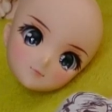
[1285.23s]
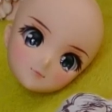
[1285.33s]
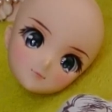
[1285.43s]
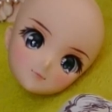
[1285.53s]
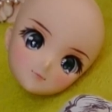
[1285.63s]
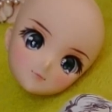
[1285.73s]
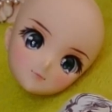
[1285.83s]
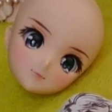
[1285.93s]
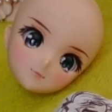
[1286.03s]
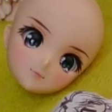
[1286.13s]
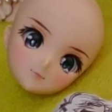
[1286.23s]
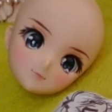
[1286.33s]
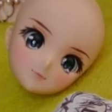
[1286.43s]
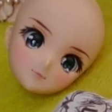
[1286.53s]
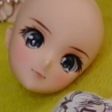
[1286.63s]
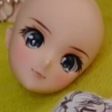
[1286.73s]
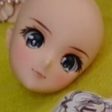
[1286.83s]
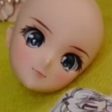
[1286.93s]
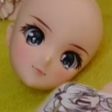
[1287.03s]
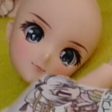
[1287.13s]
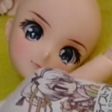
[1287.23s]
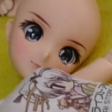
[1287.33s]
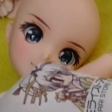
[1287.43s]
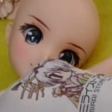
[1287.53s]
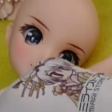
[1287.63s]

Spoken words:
outside of work, she can actually